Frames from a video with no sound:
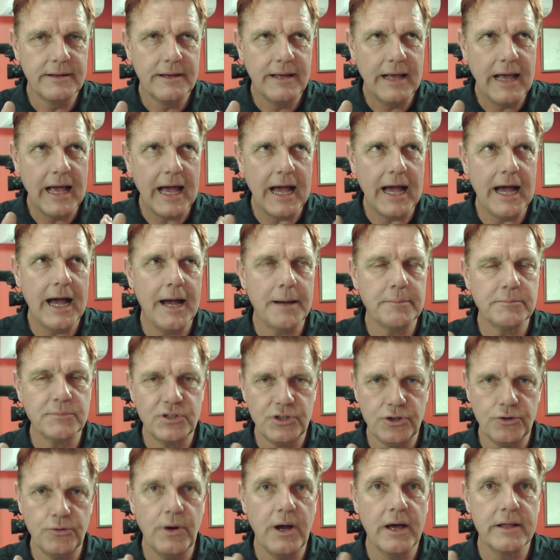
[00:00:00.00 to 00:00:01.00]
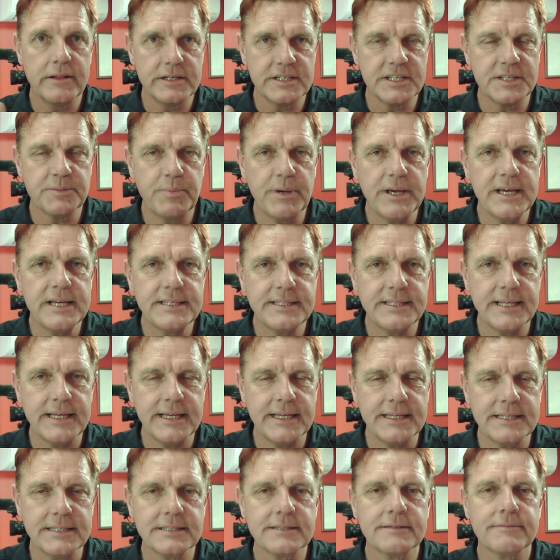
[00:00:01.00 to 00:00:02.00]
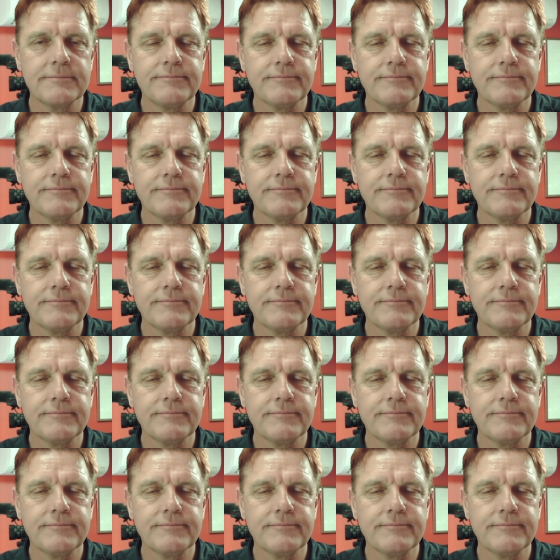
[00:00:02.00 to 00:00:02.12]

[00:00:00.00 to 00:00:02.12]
harm to other species,